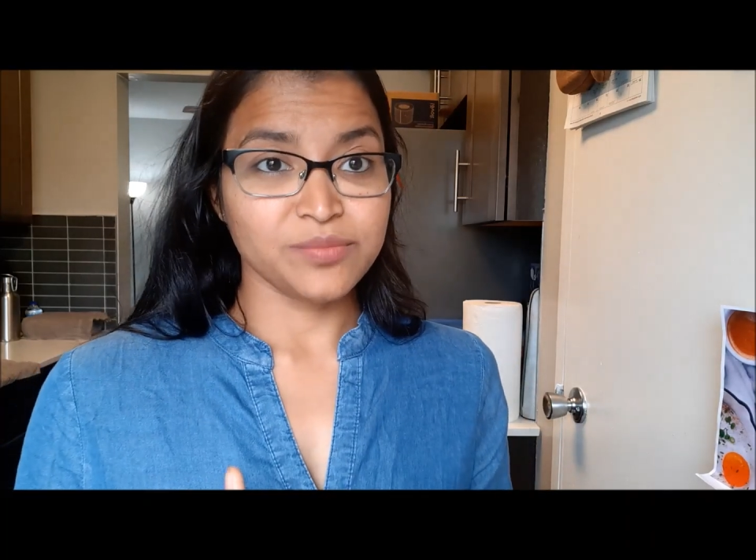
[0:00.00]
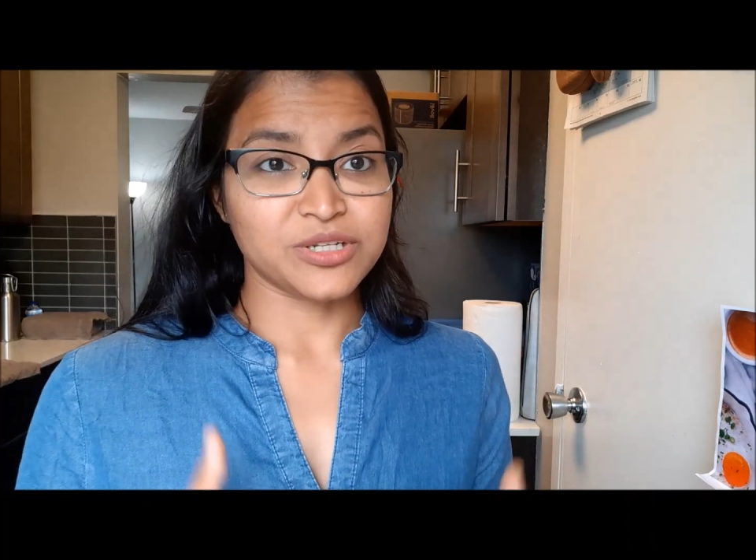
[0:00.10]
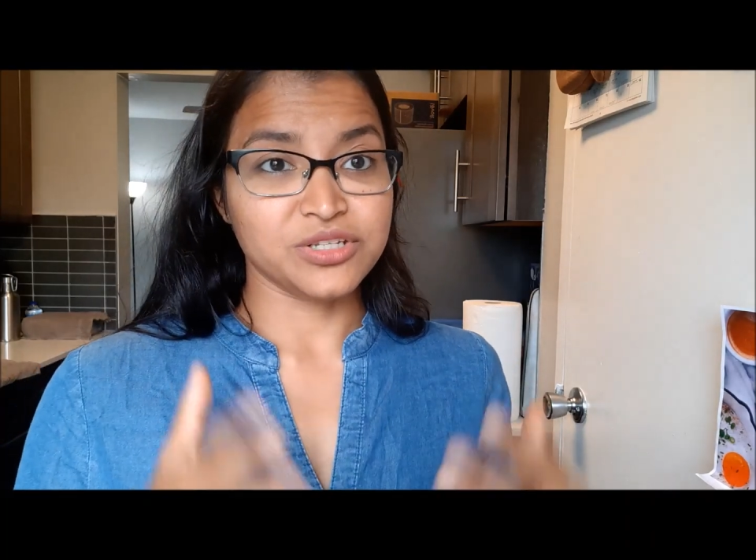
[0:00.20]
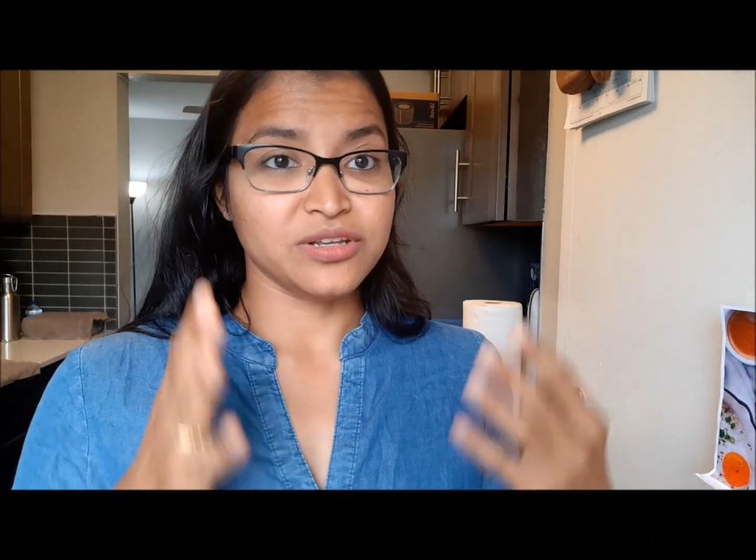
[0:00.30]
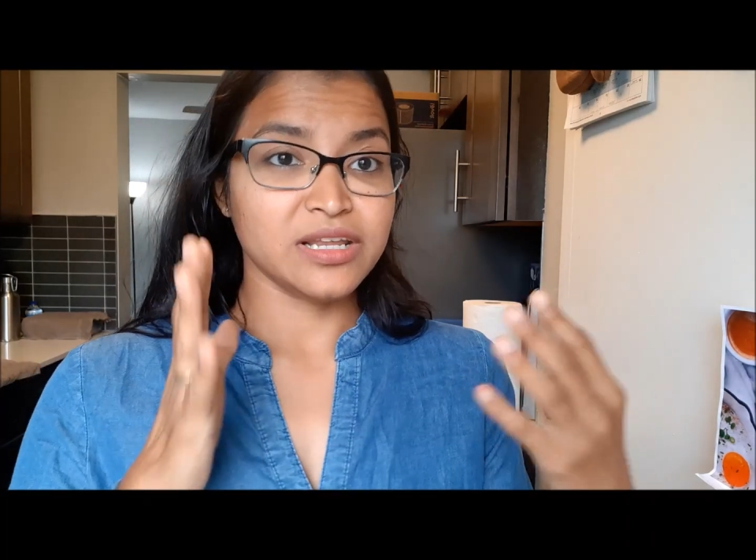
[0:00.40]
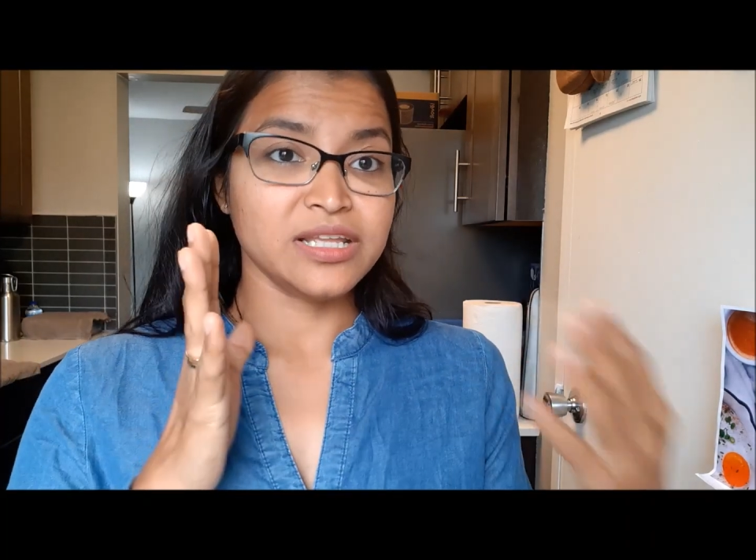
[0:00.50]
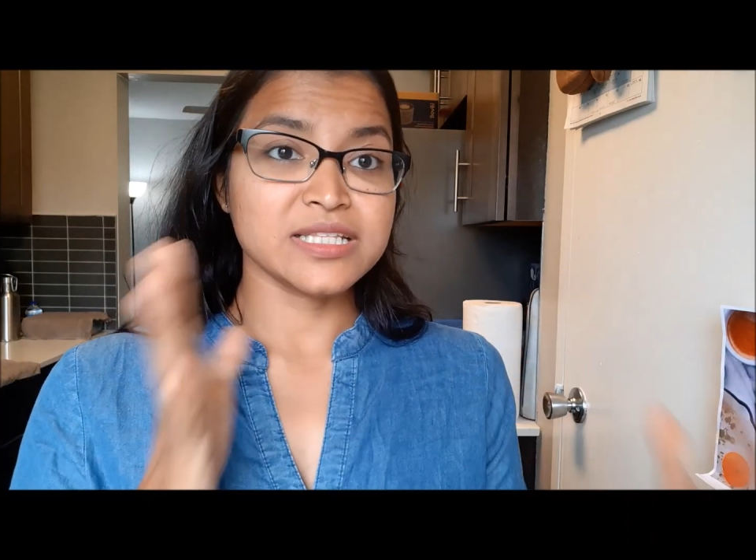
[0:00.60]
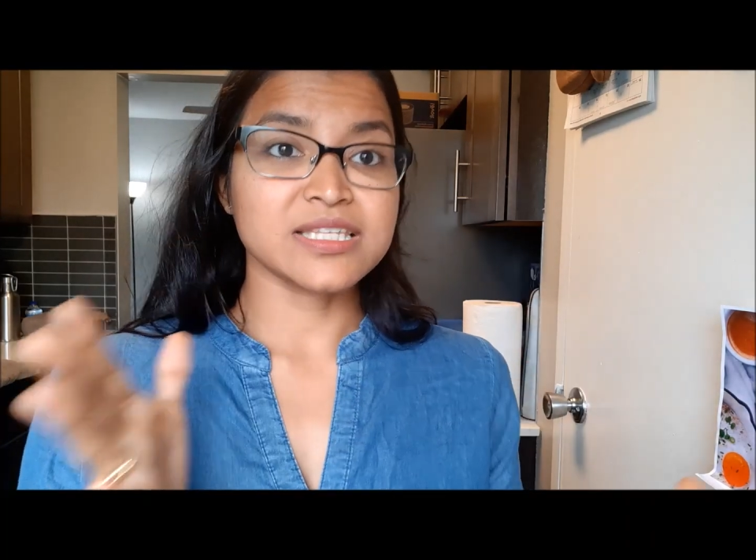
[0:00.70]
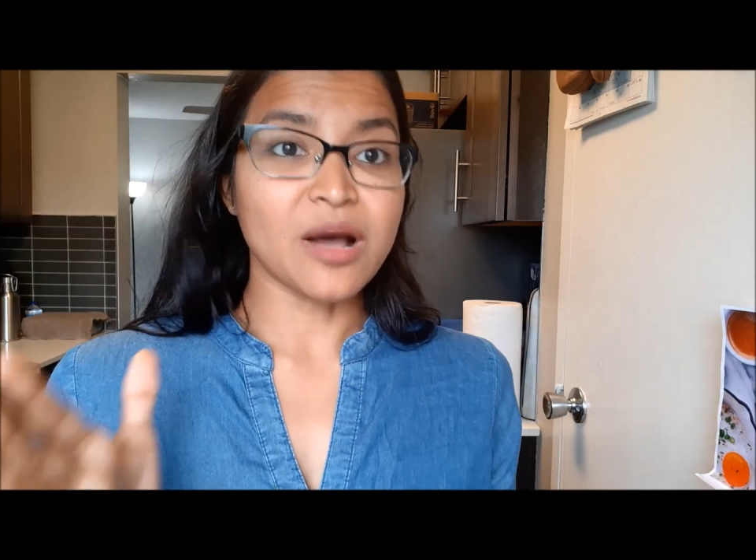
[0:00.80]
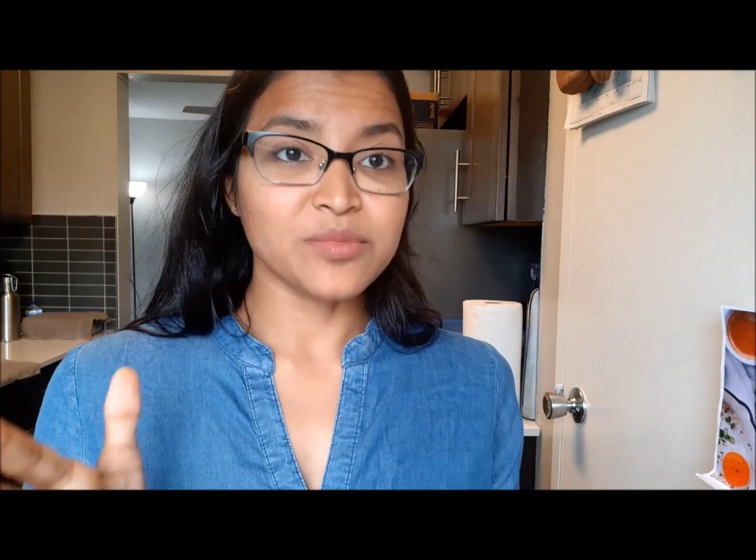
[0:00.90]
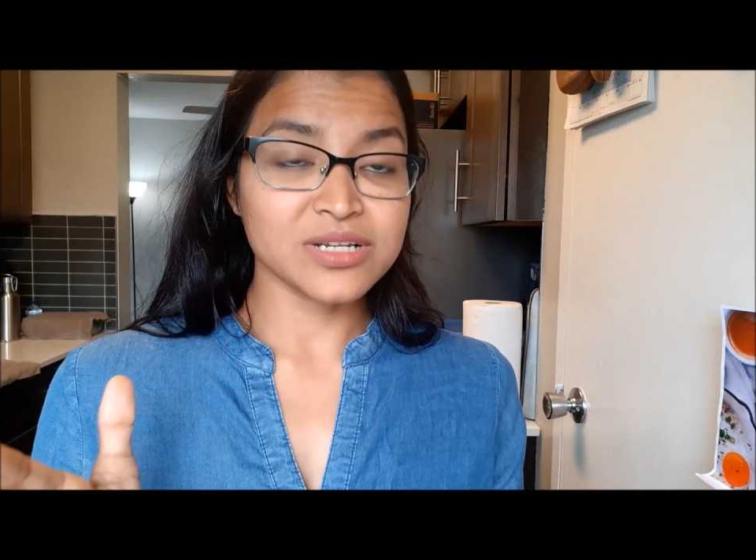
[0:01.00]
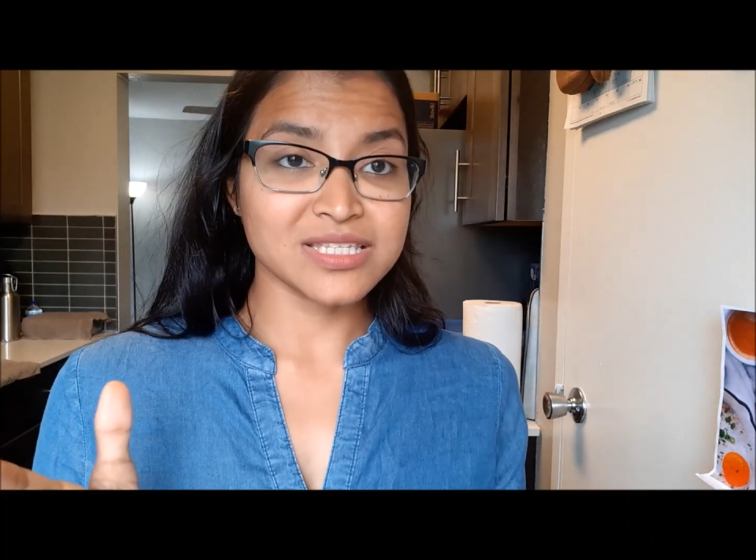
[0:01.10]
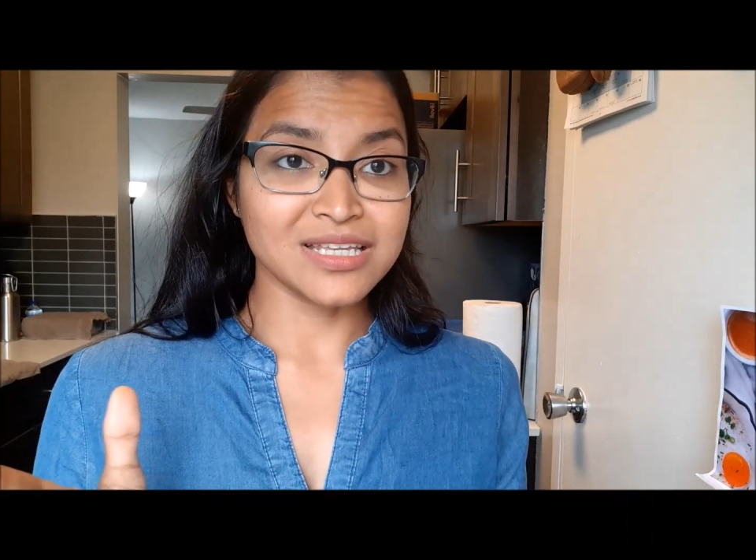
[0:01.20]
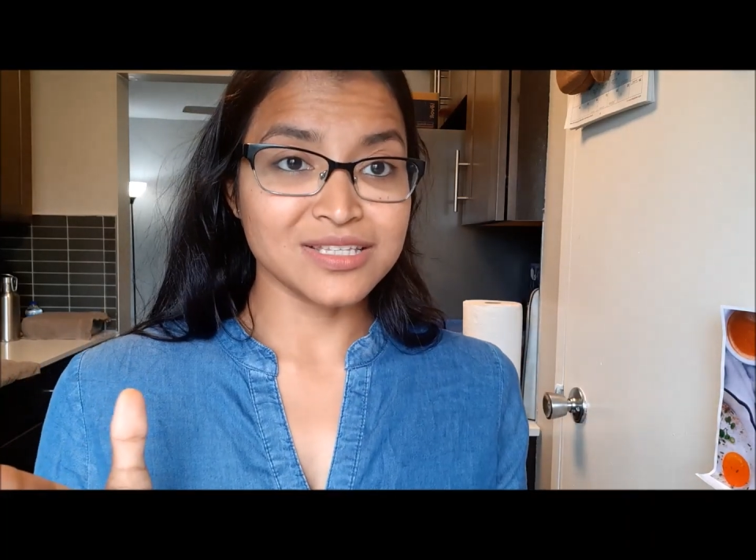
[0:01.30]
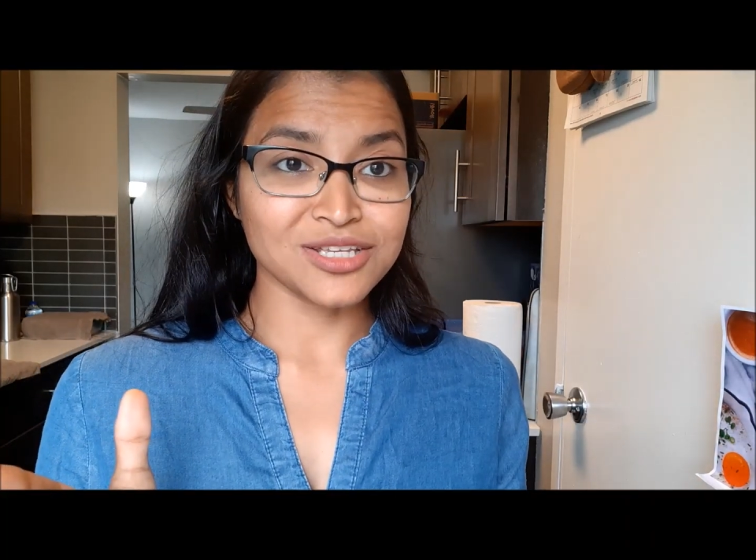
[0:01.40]
particularly in summer
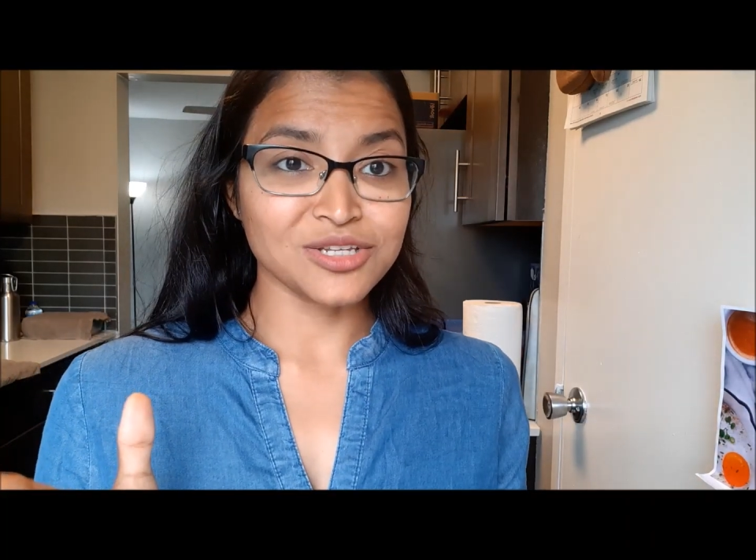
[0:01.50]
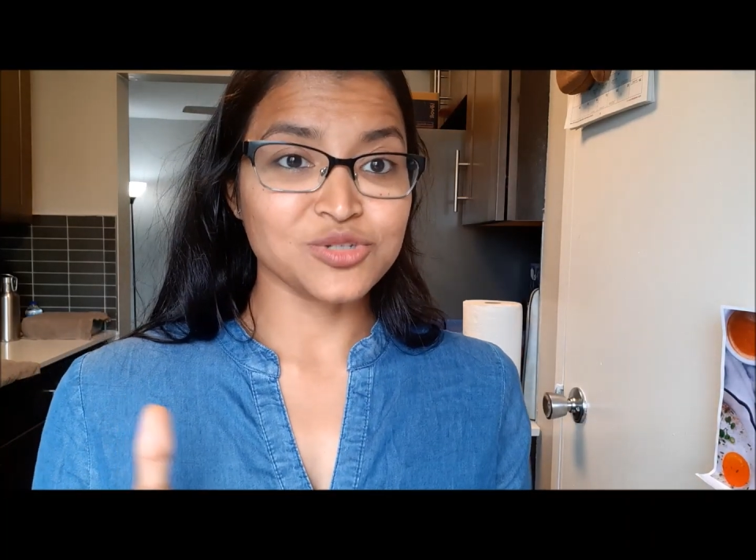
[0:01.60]
season,